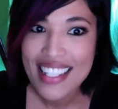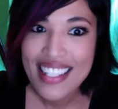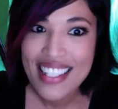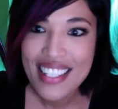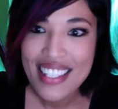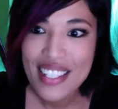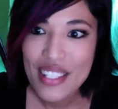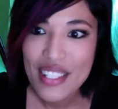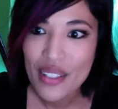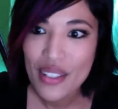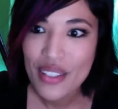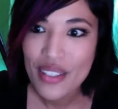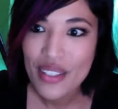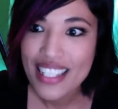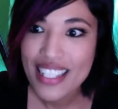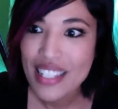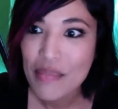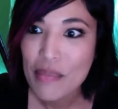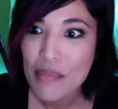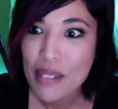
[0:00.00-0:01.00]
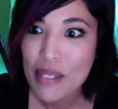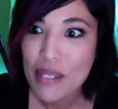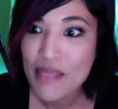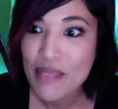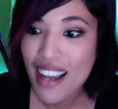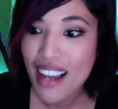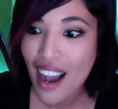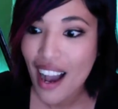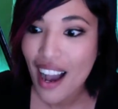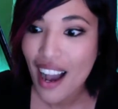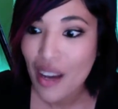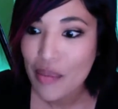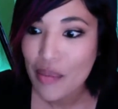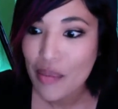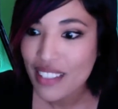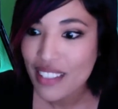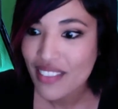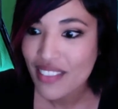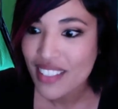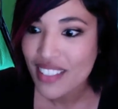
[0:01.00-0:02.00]
So it's been my
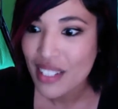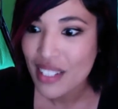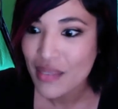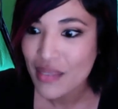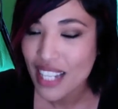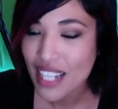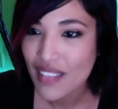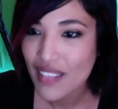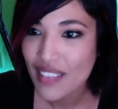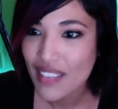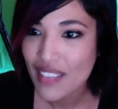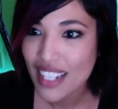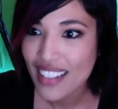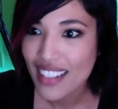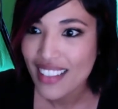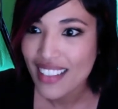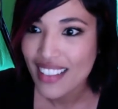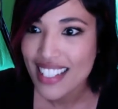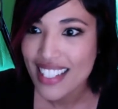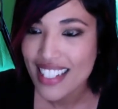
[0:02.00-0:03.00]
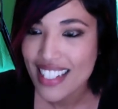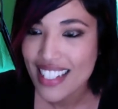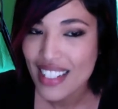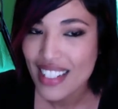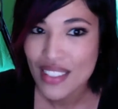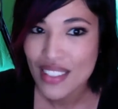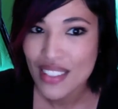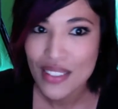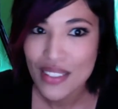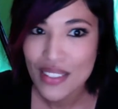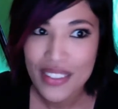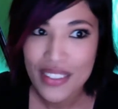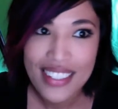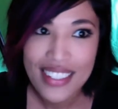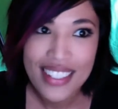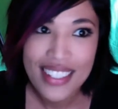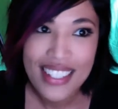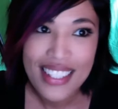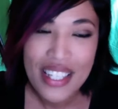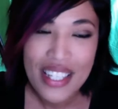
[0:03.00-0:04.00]
hobby for some time now just to do
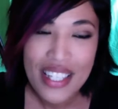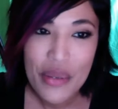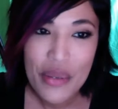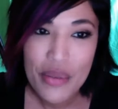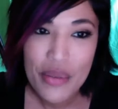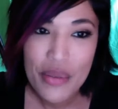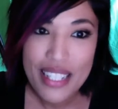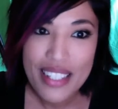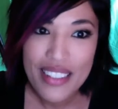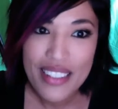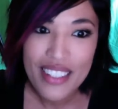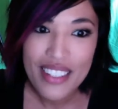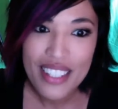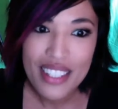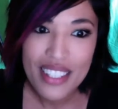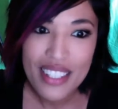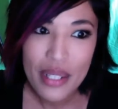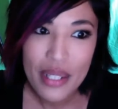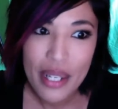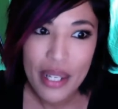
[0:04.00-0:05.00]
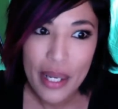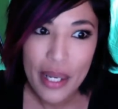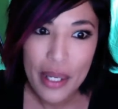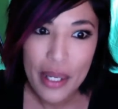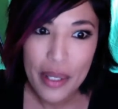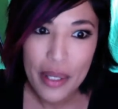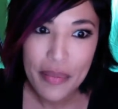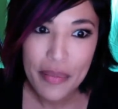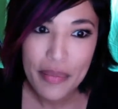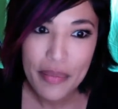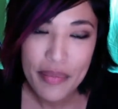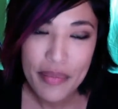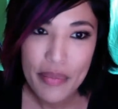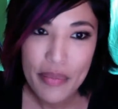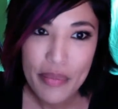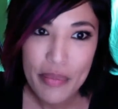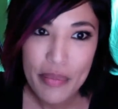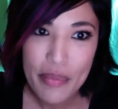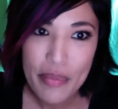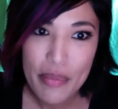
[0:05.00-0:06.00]
the research
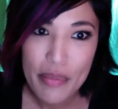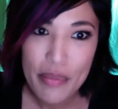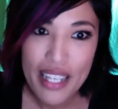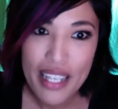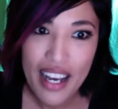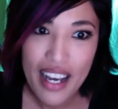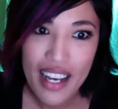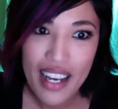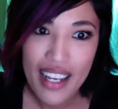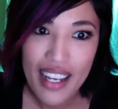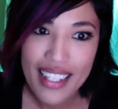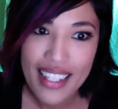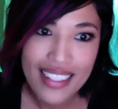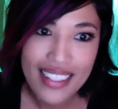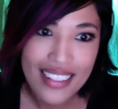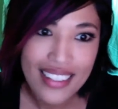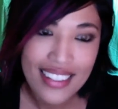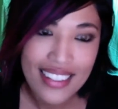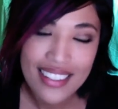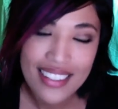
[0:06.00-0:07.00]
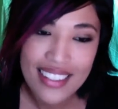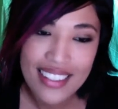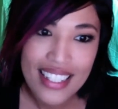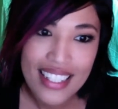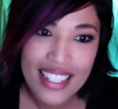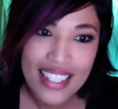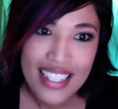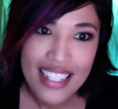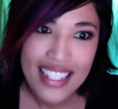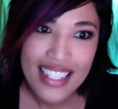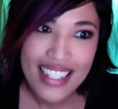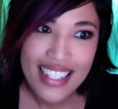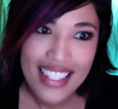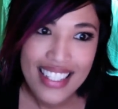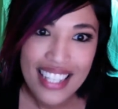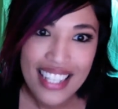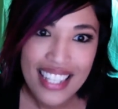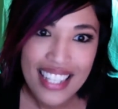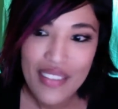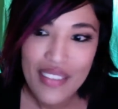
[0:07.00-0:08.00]
behind
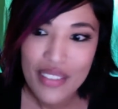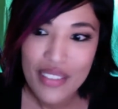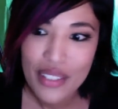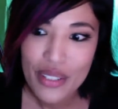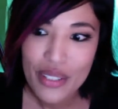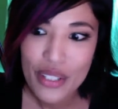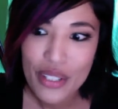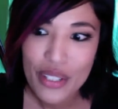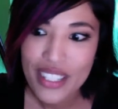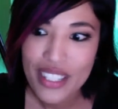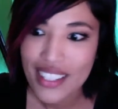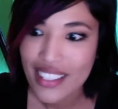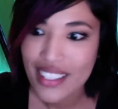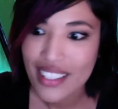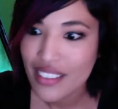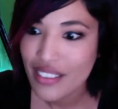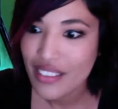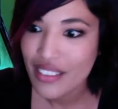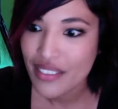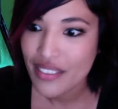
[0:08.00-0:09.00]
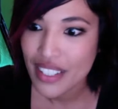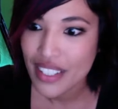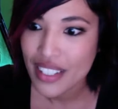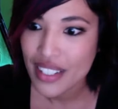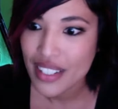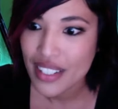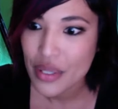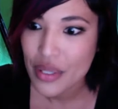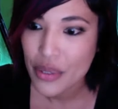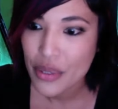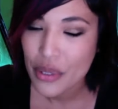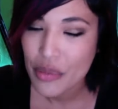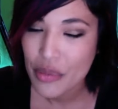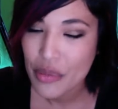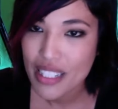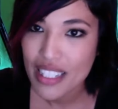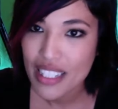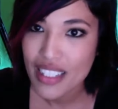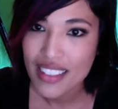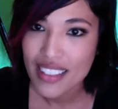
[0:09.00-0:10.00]
the evolution of social
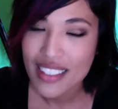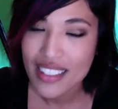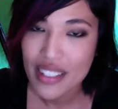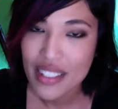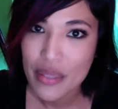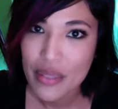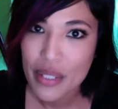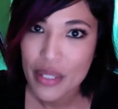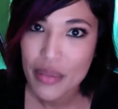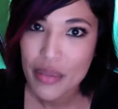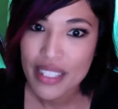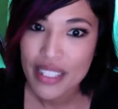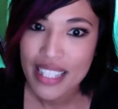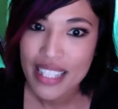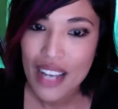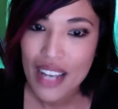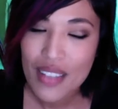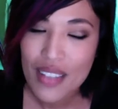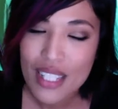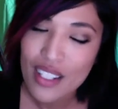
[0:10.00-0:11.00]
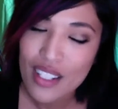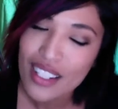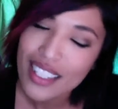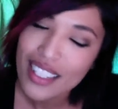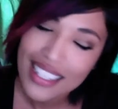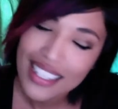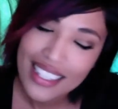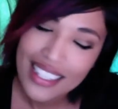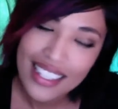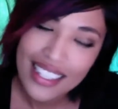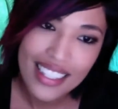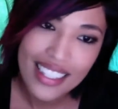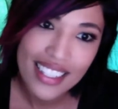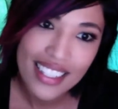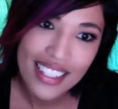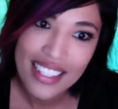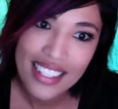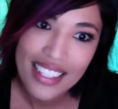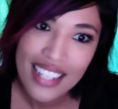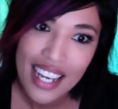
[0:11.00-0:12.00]
media and how it started
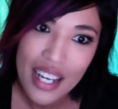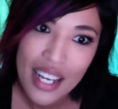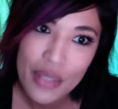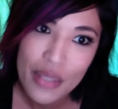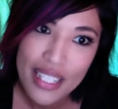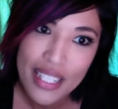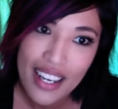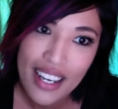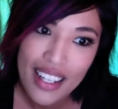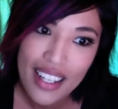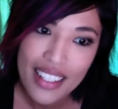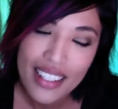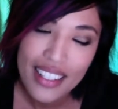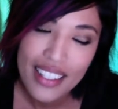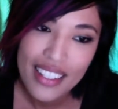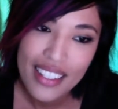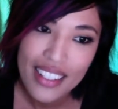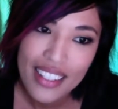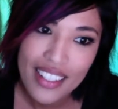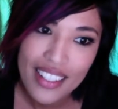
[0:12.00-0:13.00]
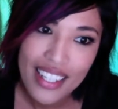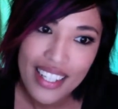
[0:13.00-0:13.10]
and how we got here.